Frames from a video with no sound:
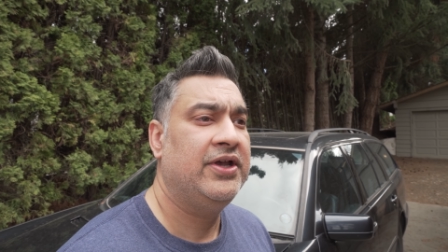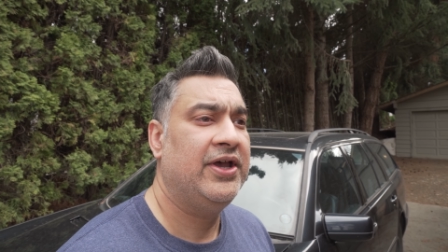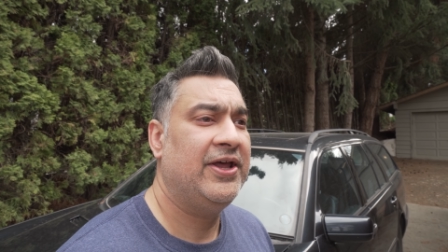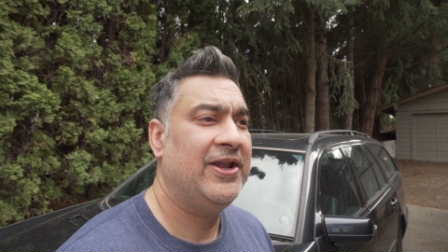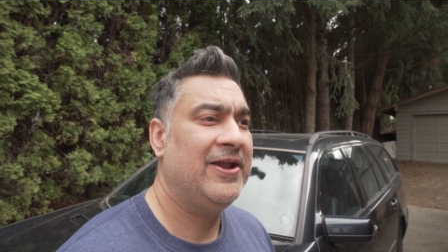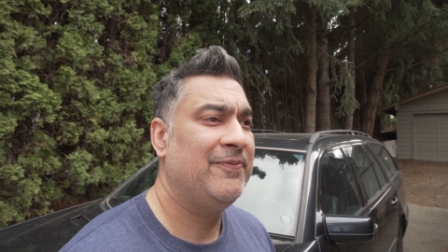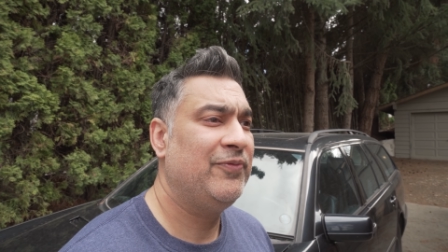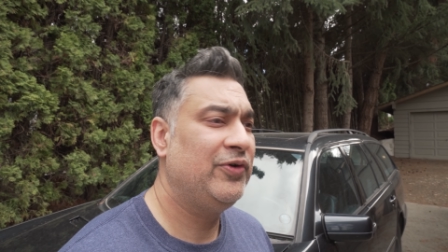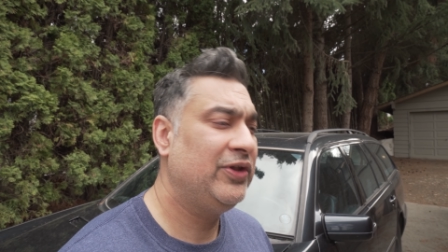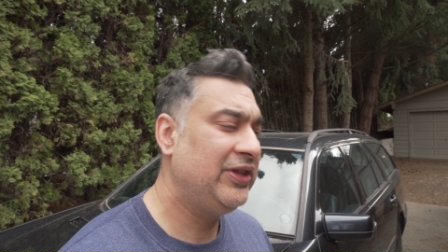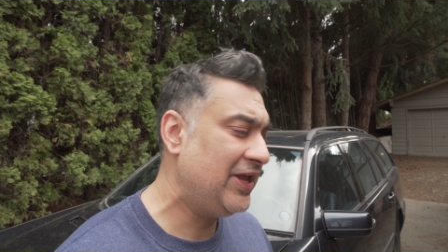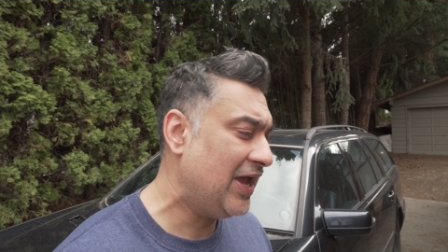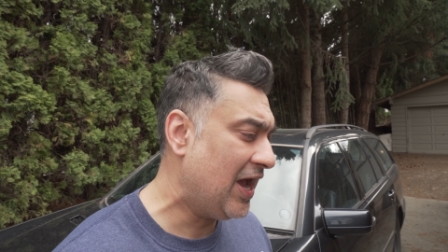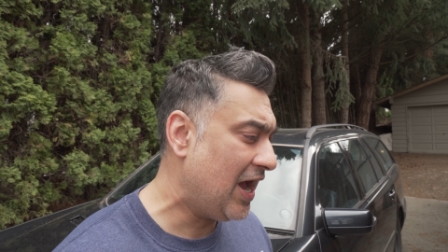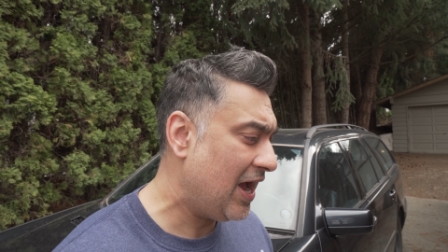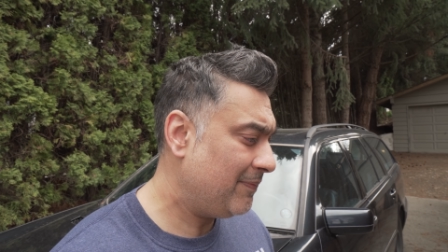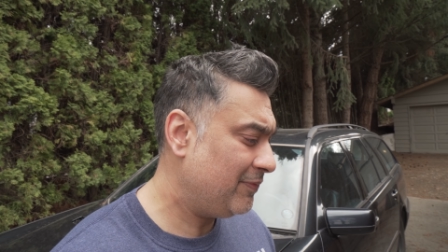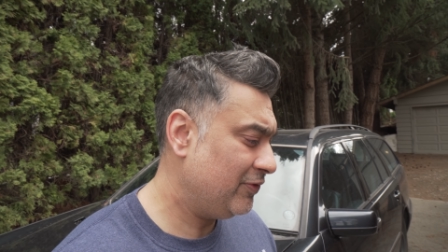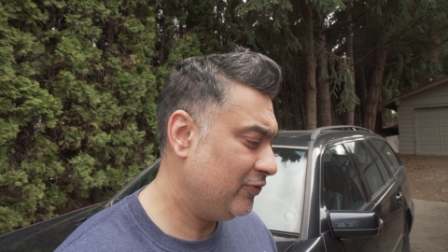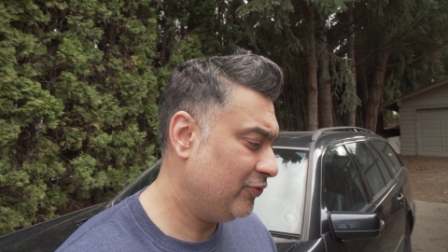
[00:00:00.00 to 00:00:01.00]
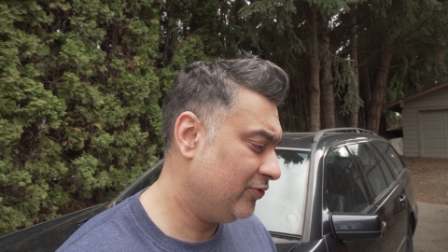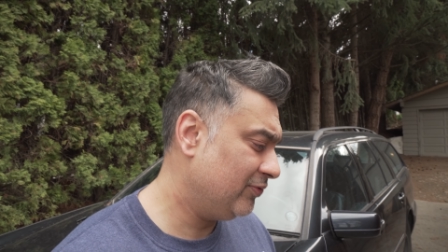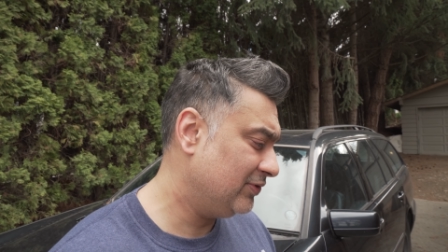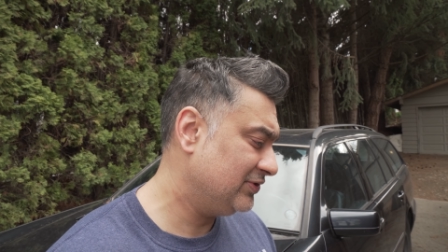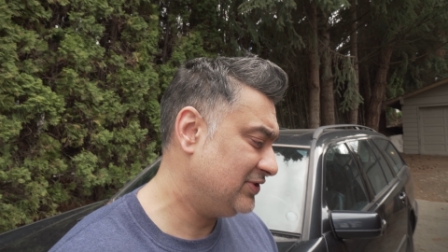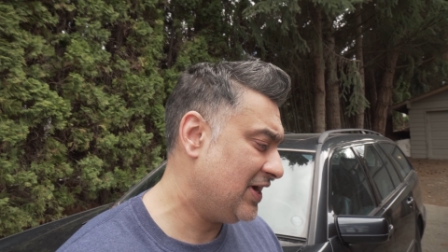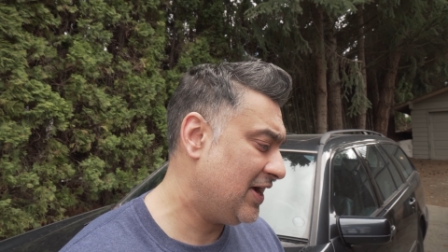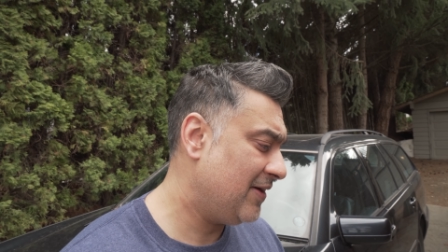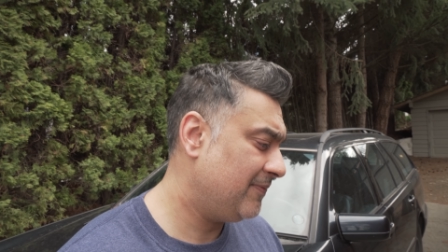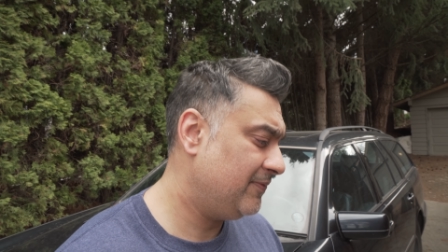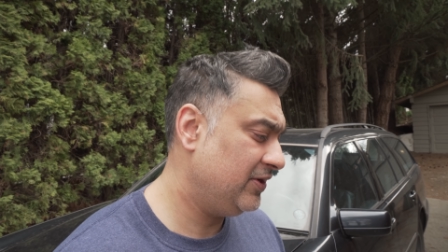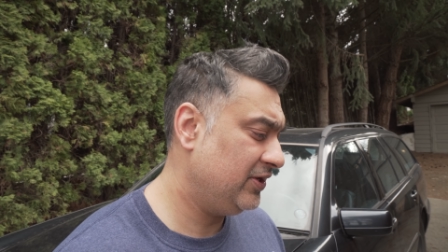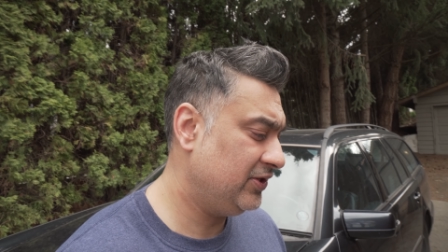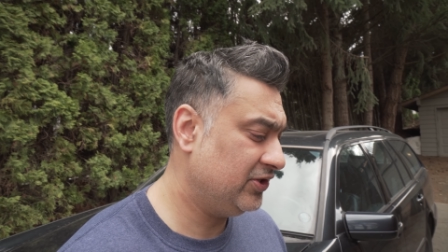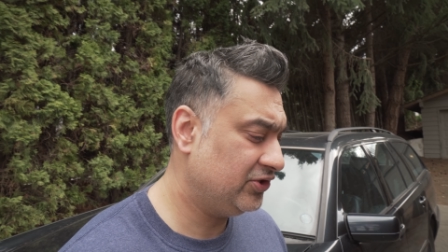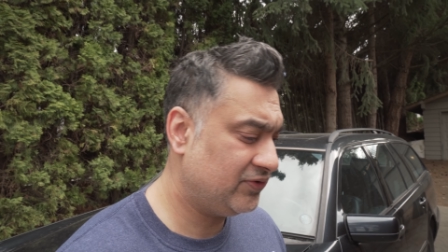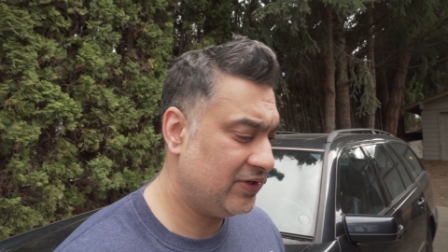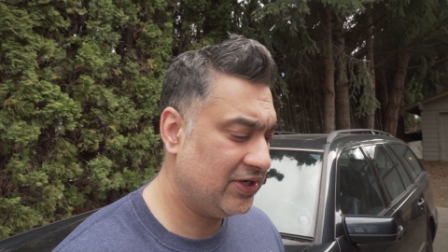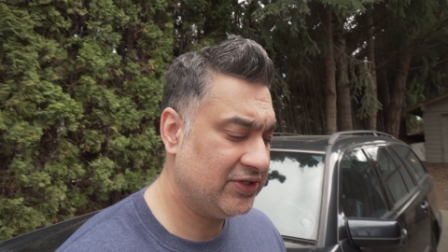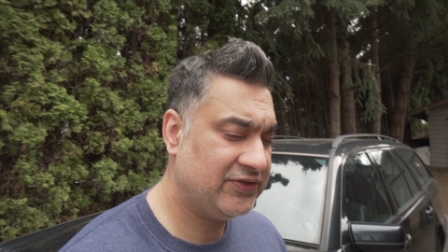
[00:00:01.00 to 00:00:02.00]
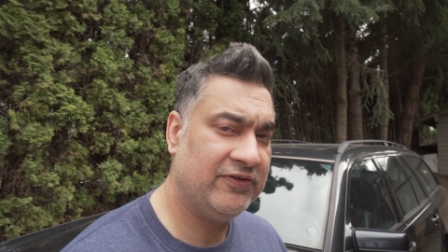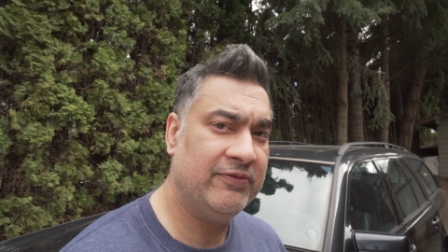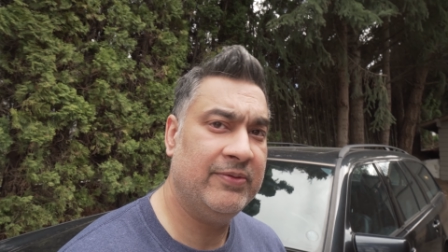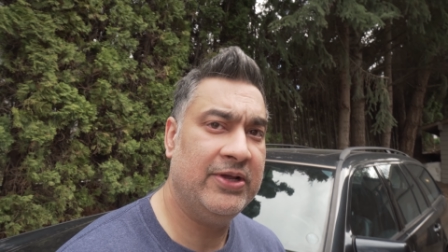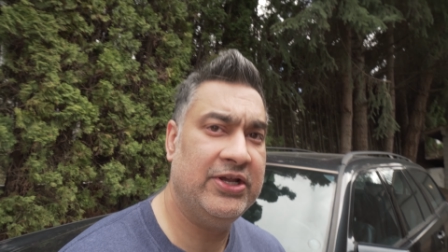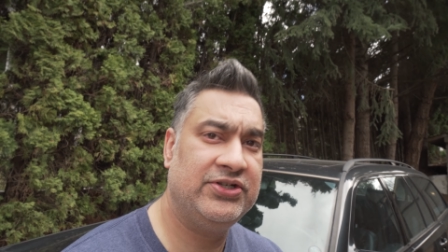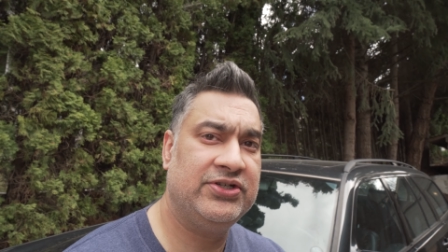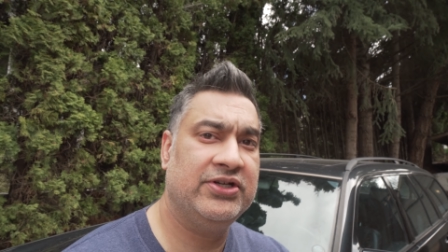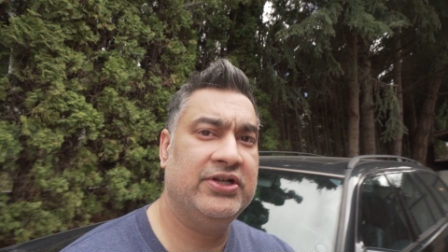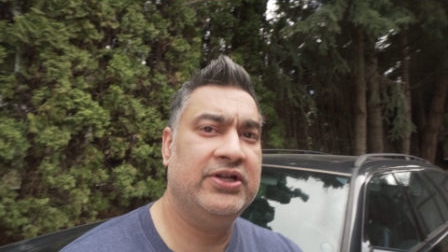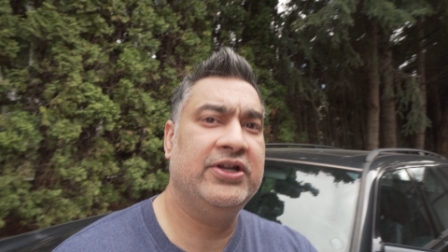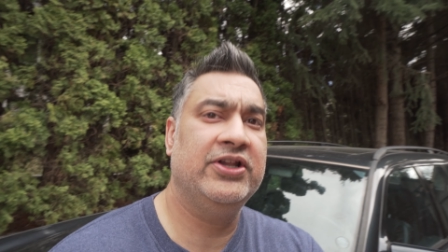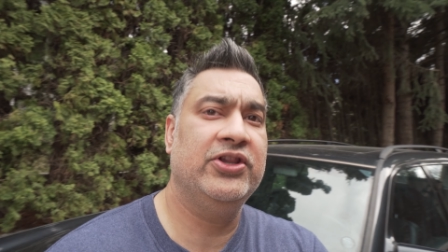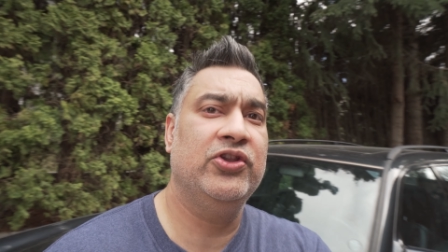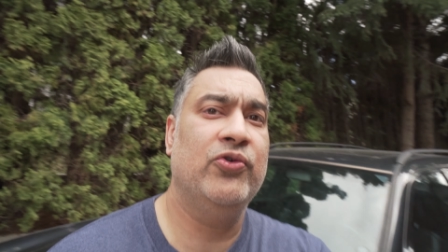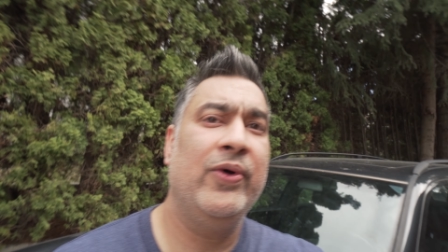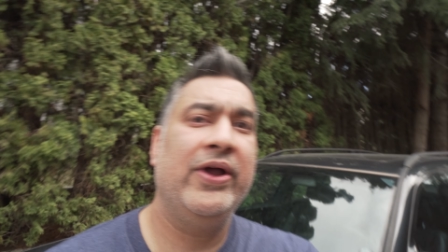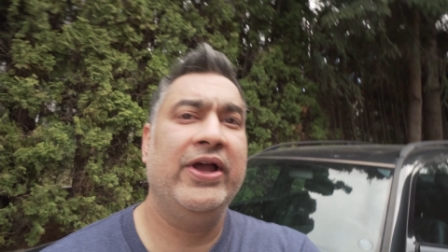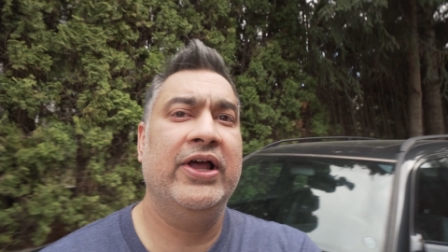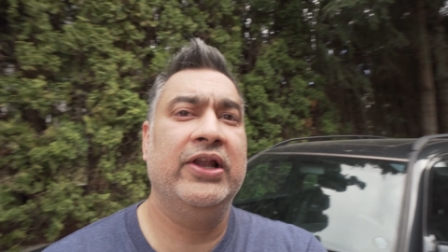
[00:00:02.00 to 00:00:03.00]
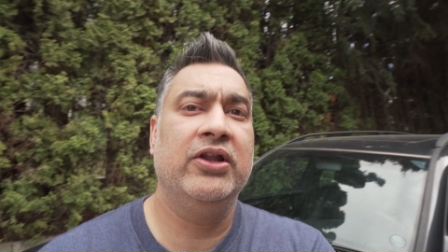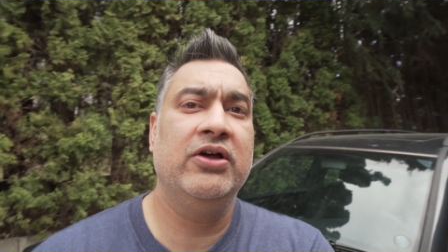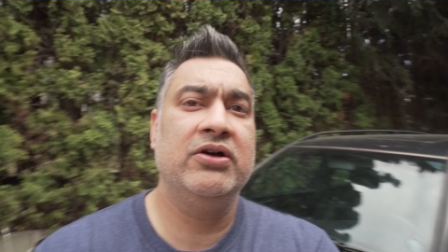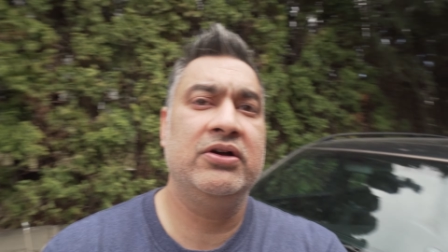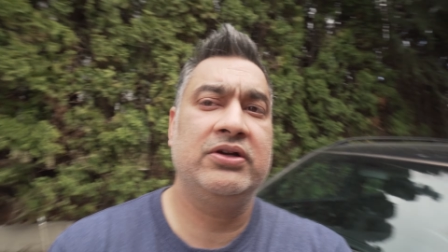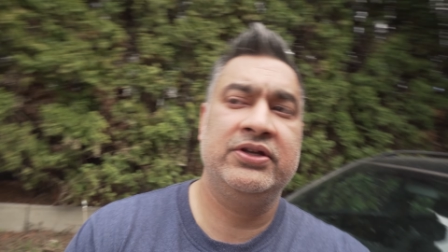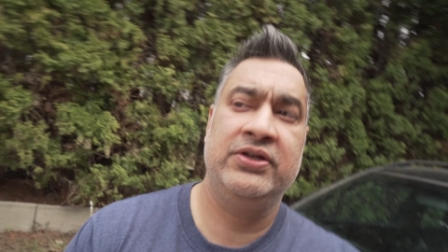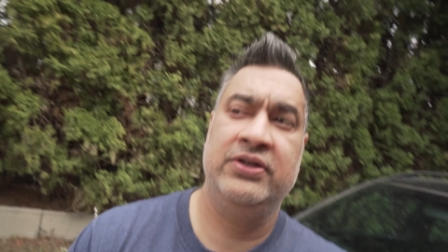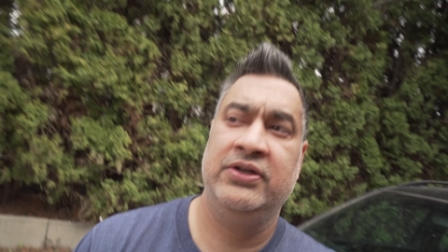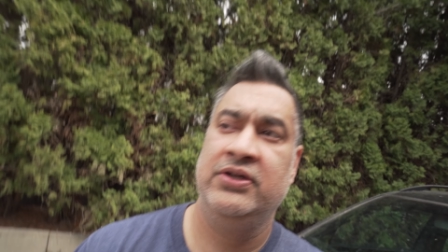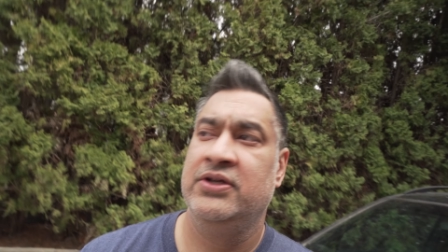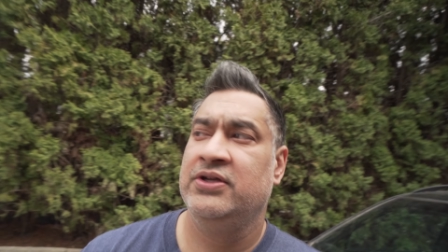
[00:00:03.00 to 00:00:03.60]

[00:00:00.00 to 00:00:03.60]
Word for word: and I'm really happy with what's happening, the transformation, and the way I look